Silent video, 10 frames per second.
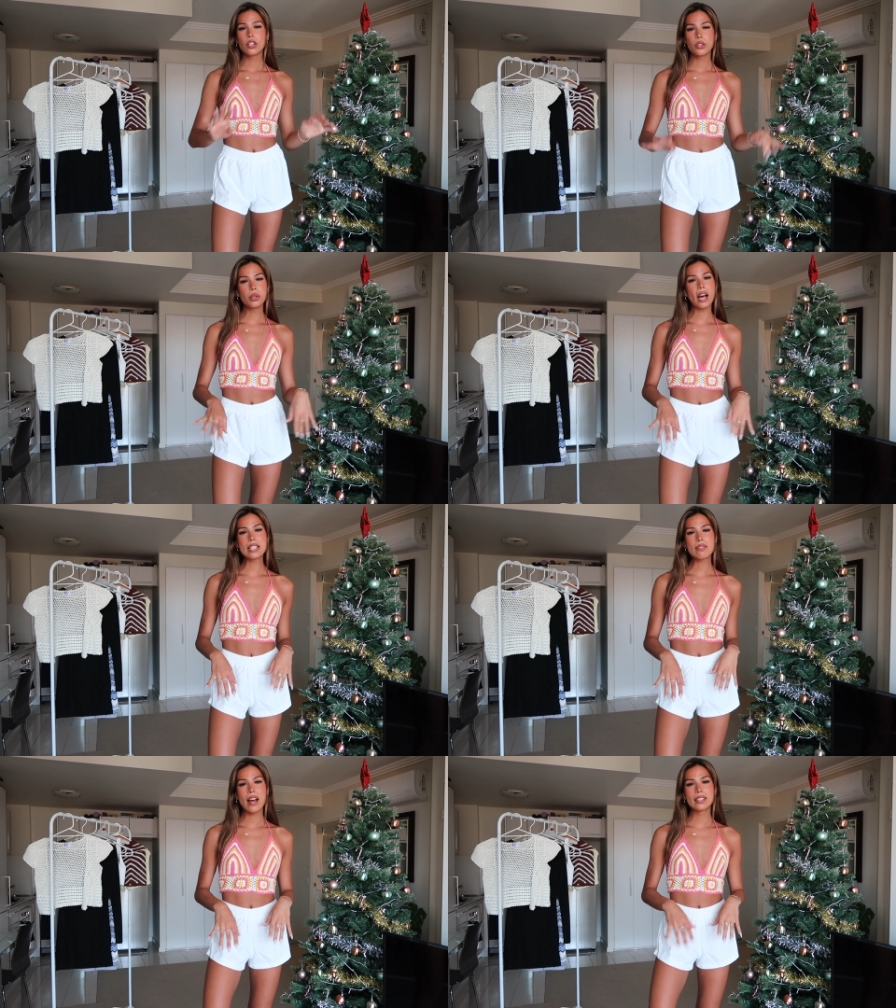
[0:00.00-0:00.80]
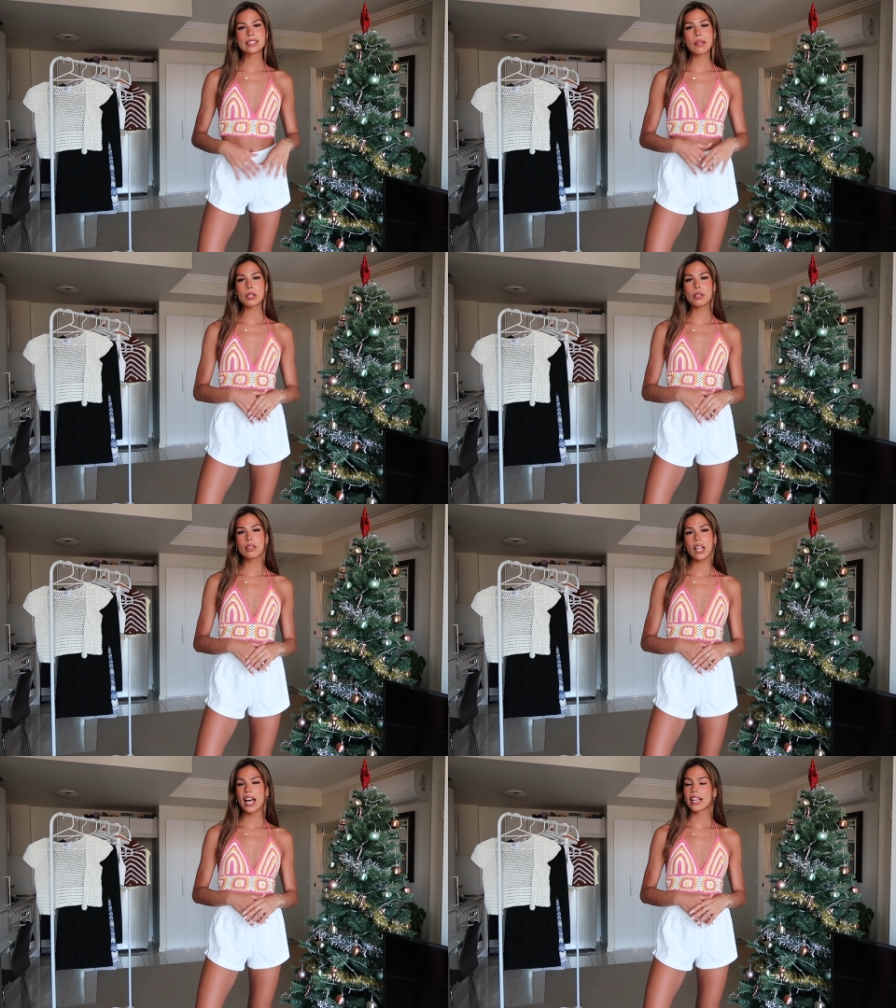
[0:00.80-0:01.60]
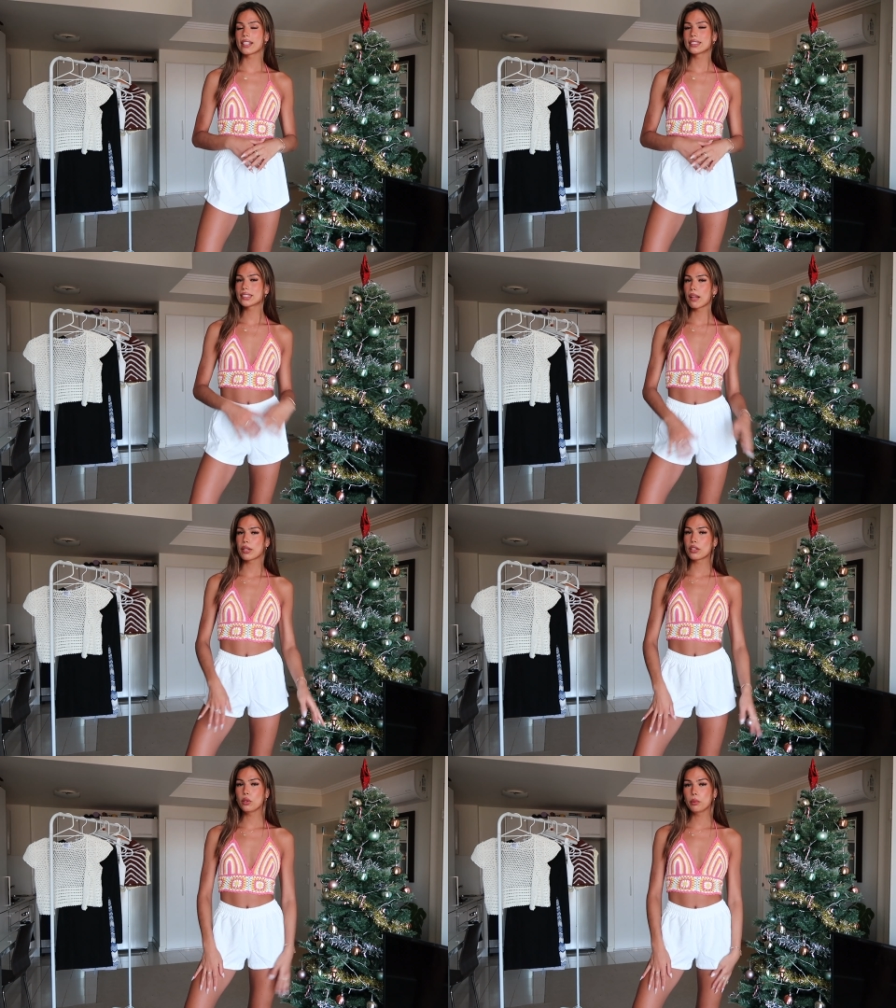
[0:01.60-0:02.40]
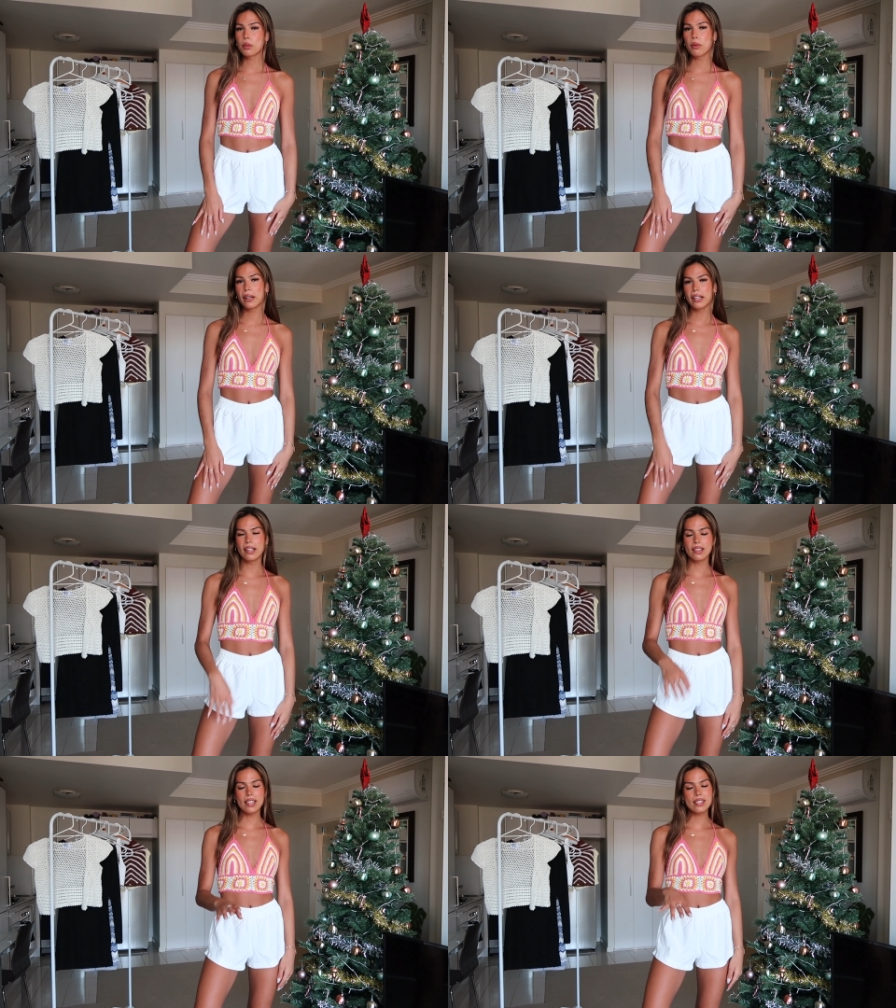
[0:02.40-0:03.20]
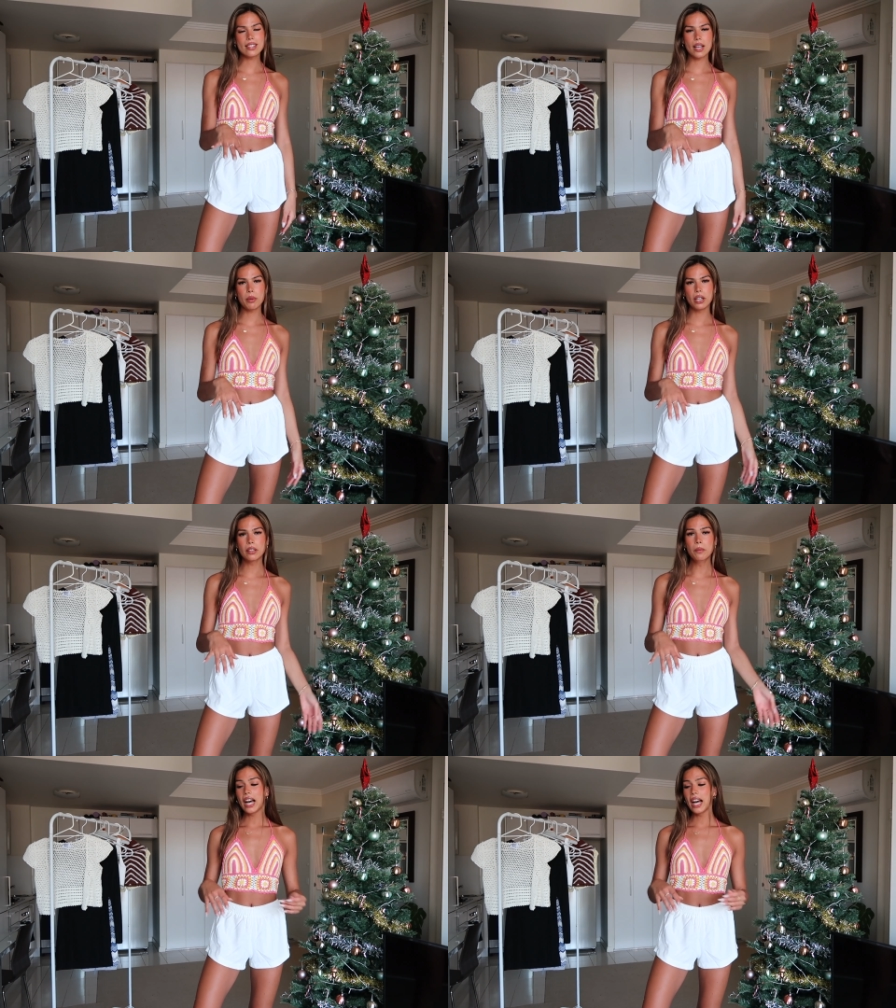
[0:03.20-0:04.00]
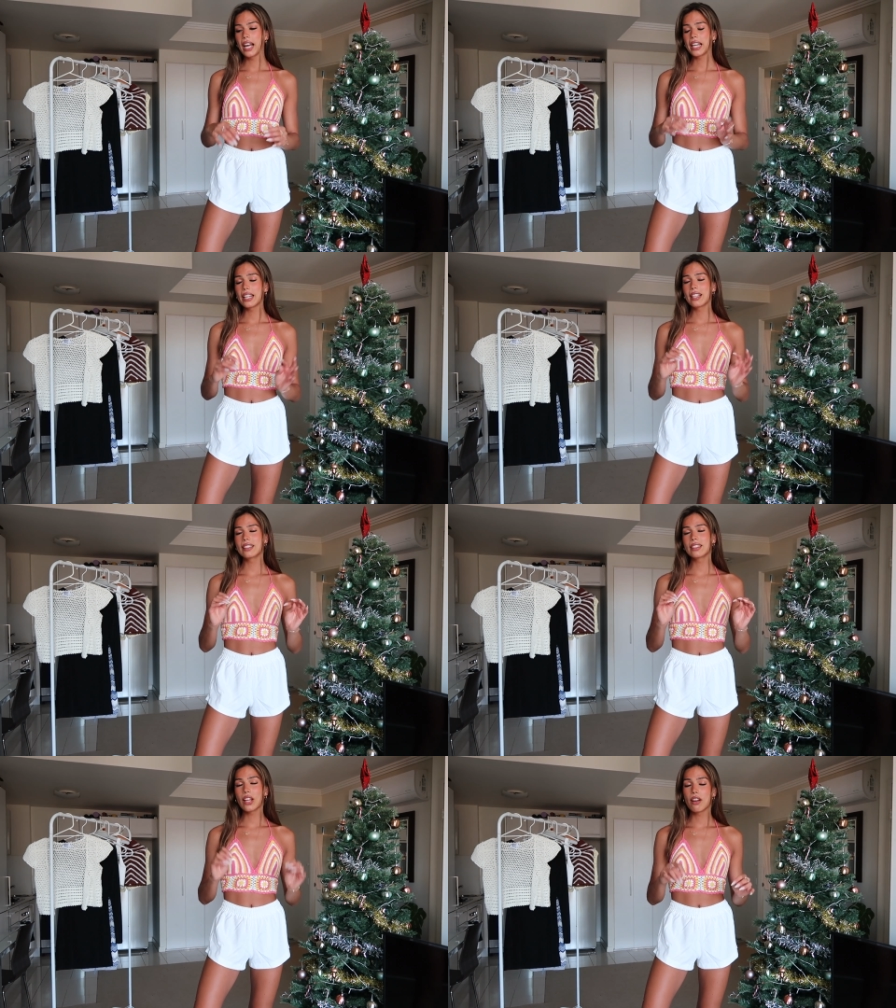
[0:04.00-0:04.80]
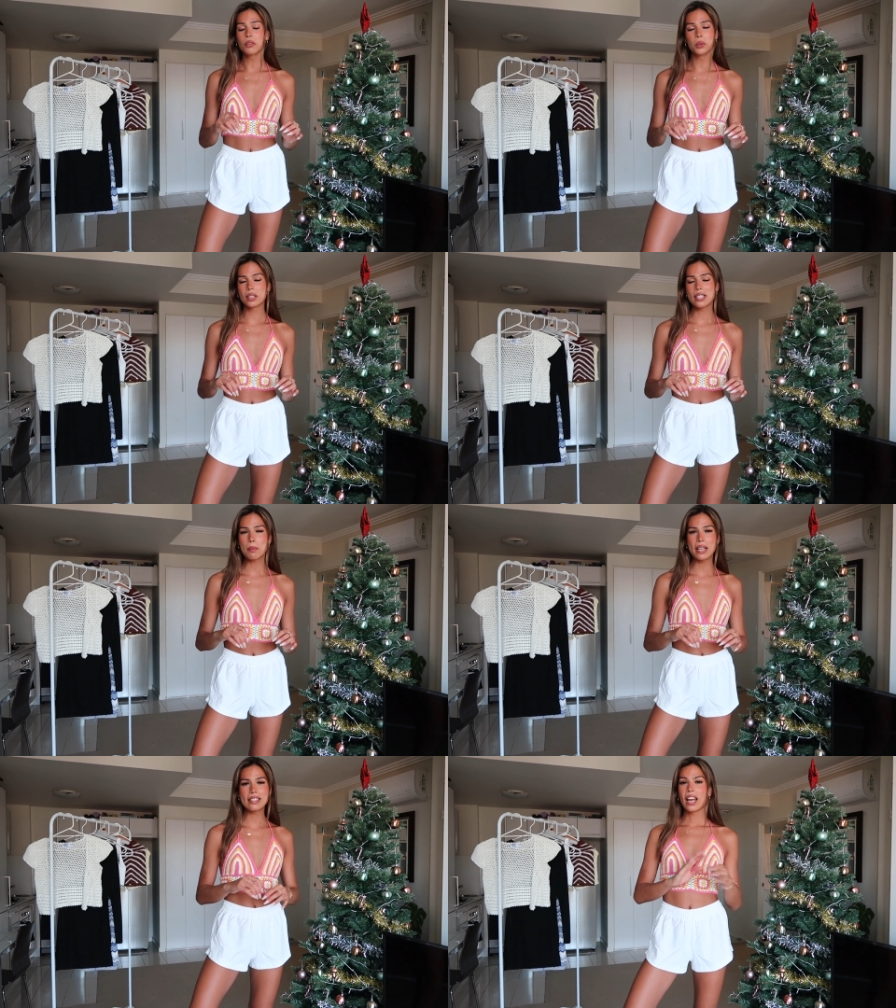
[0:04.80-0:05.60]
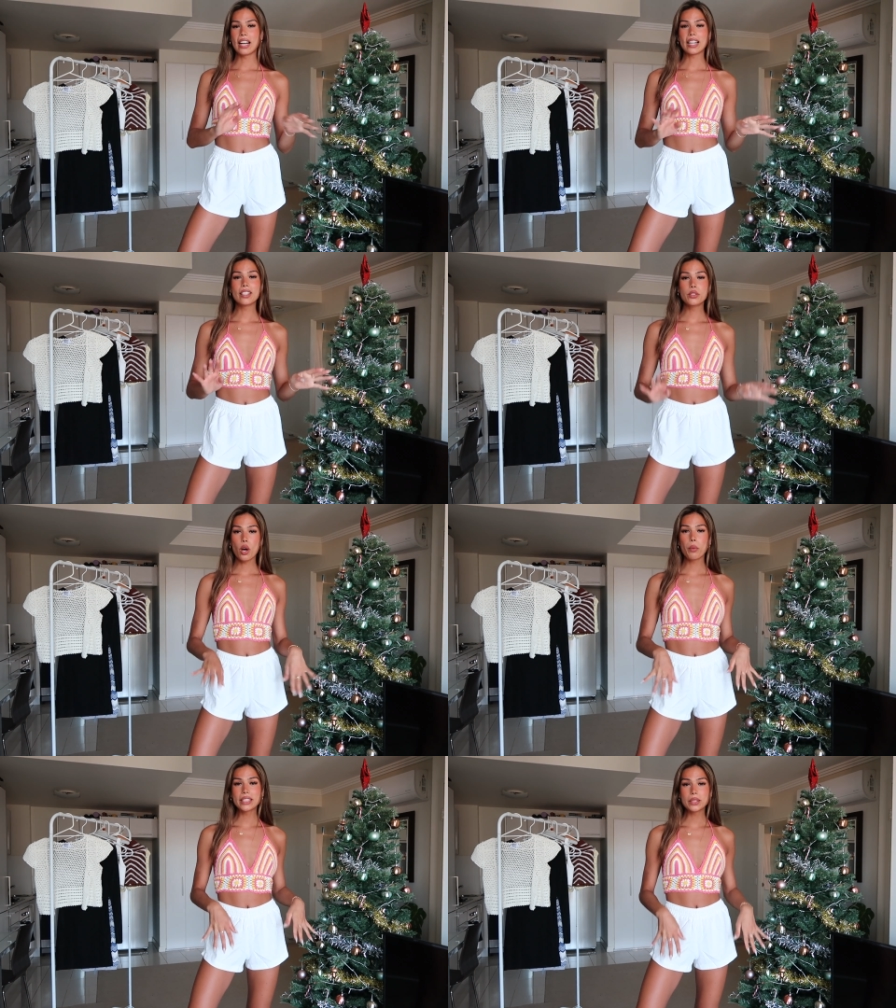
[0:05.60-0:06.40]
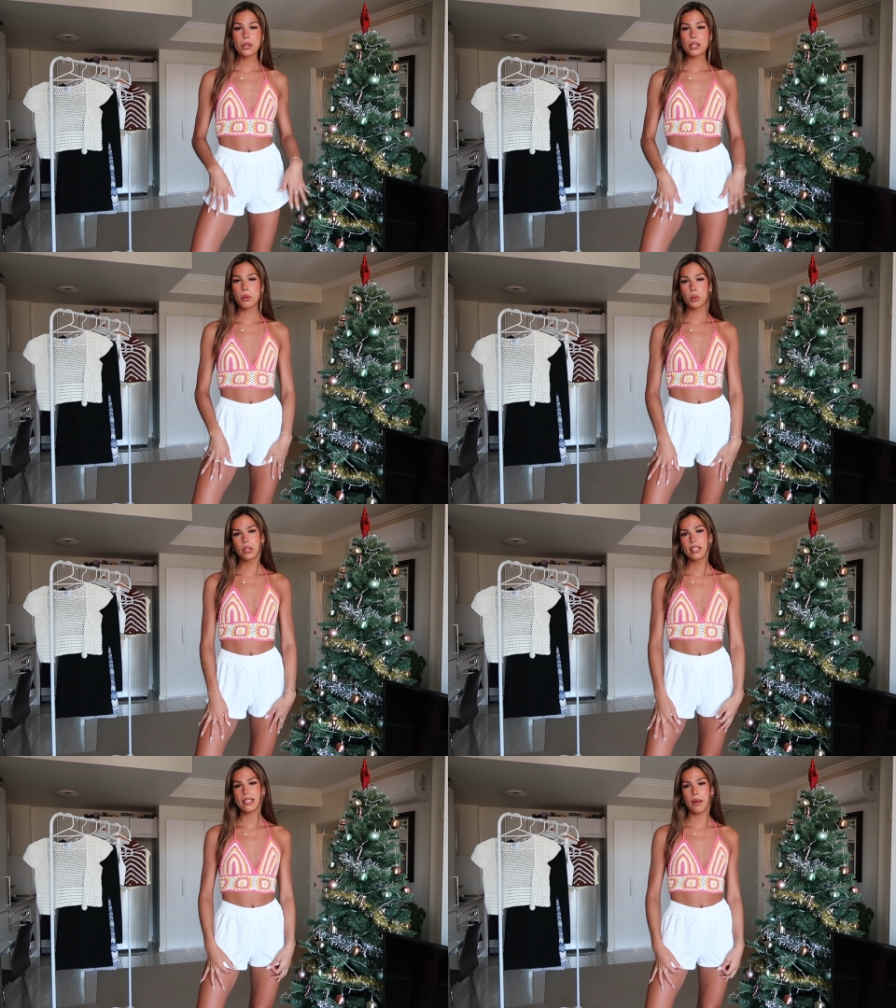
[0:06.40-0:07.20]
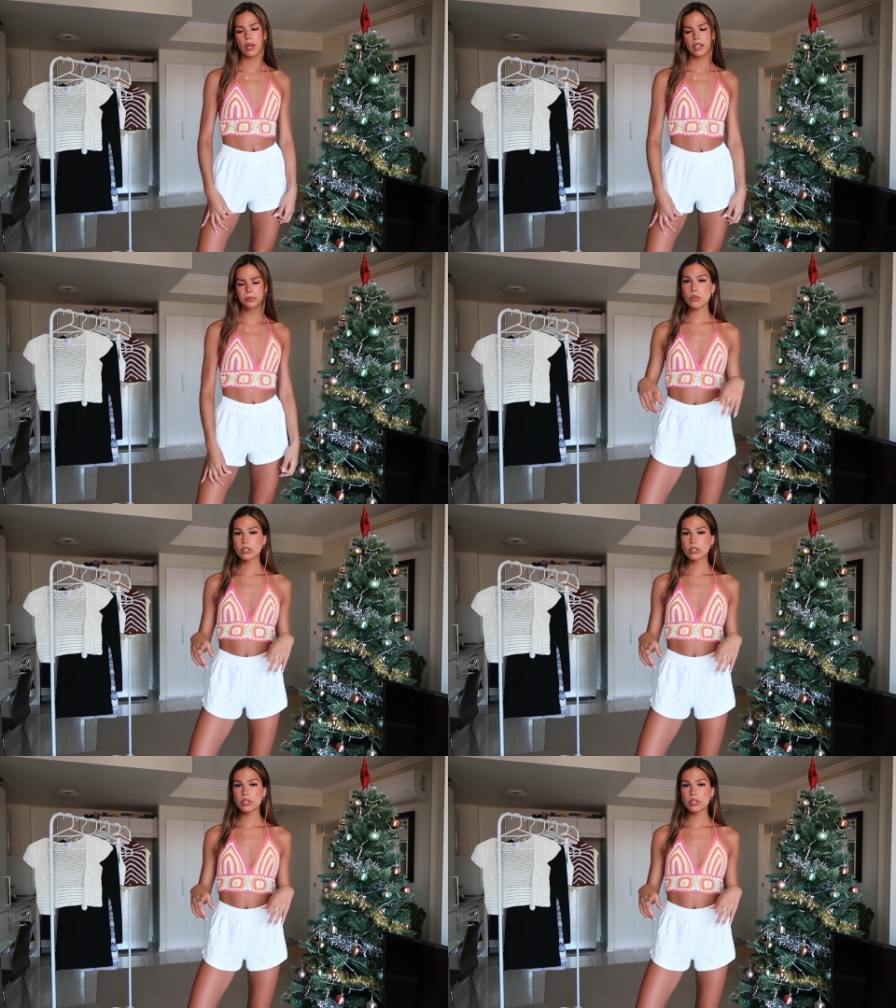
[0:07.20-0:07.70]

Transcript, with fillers: you guys found something you like and something you'll be wearing this summer. I love all these pieces and I cannot wait to wear them all this summer.